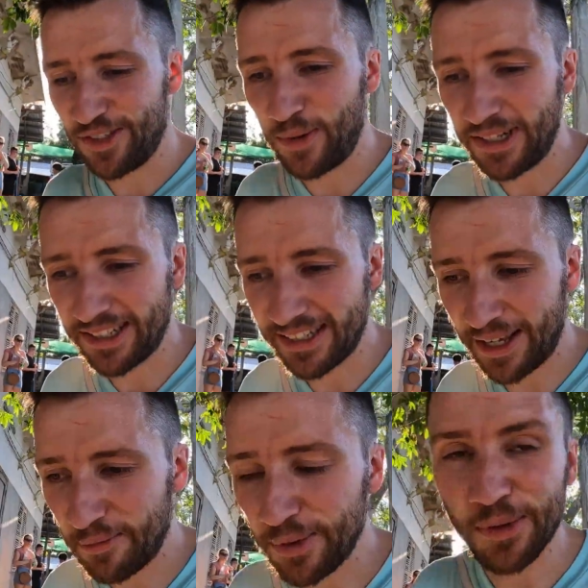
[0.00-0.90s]
As well as the
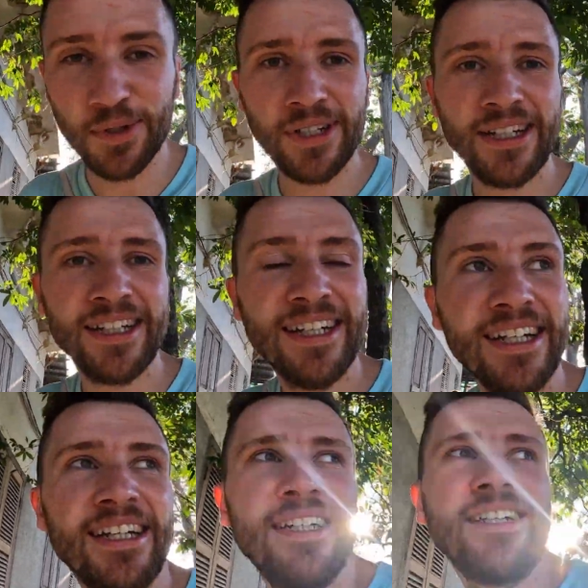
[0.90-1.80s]
temple,
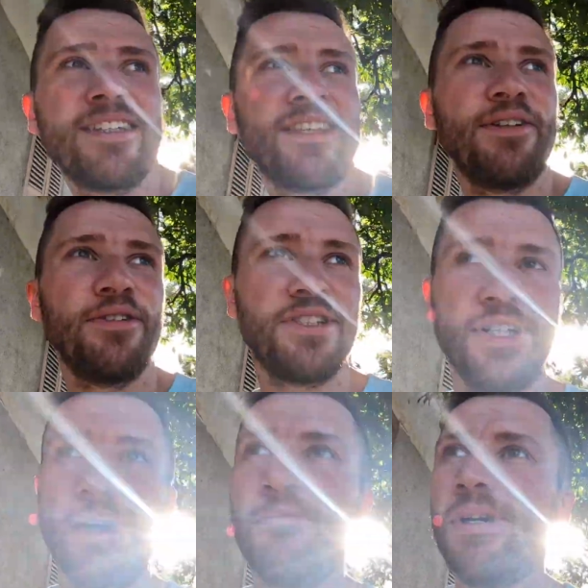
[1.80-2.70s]
there is
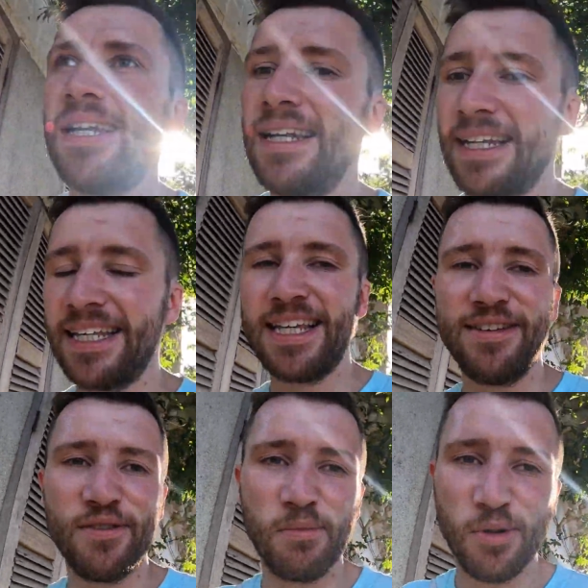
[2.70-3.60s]
an
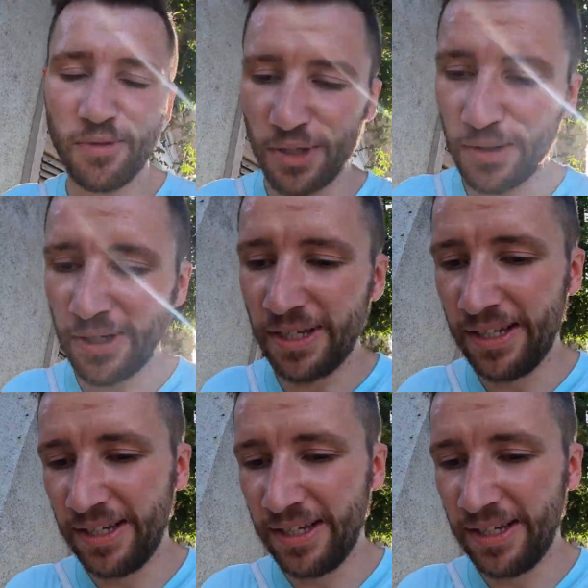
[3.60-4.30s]
unbelievable view.